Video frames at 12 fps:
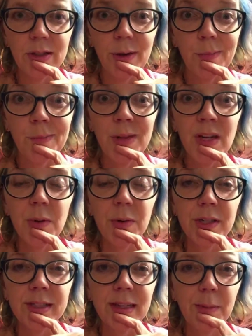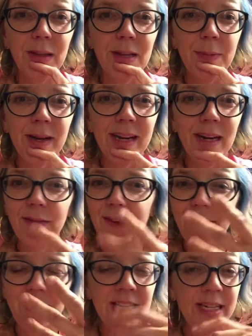So we're just going to play it by ear. If you
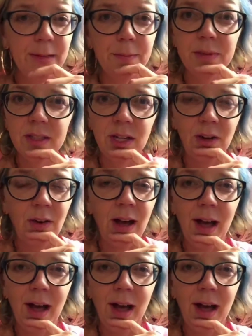have any tips, you know,